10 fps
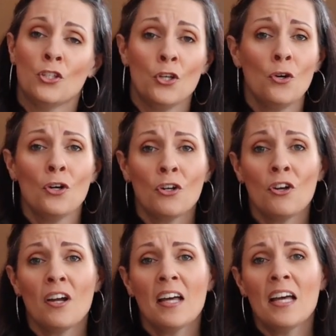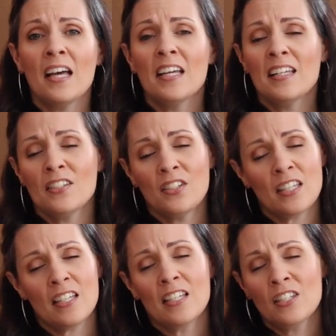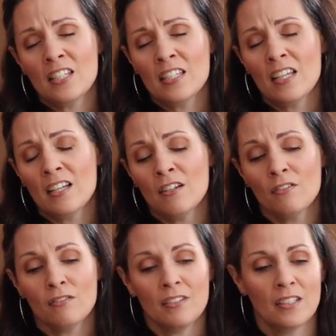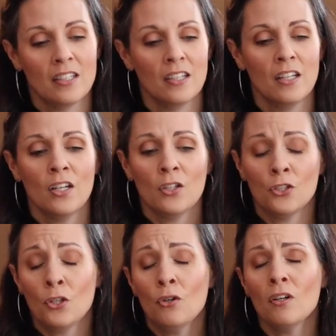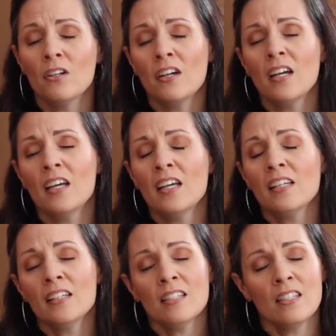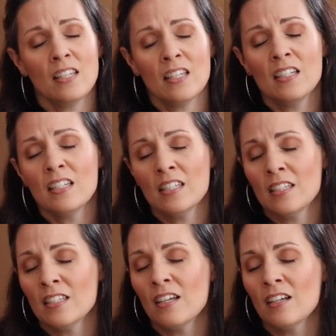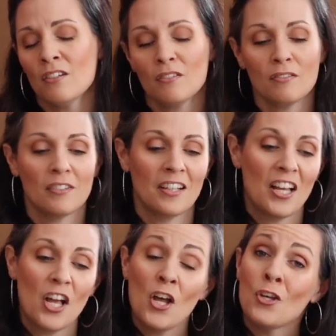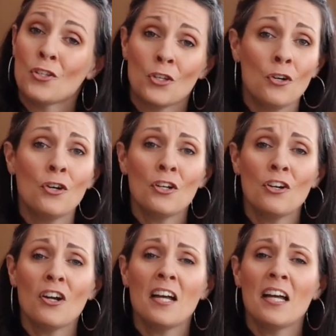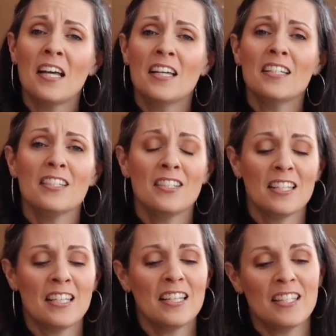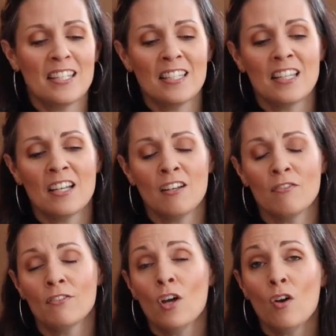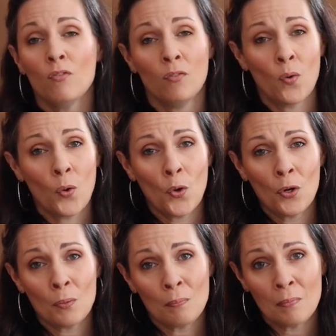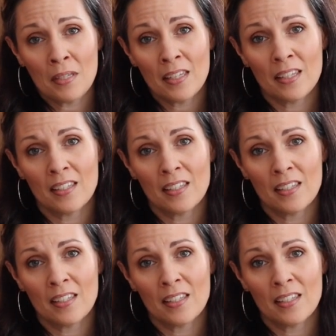Your grace is enough, your grace is enough. Your grace is enough for me.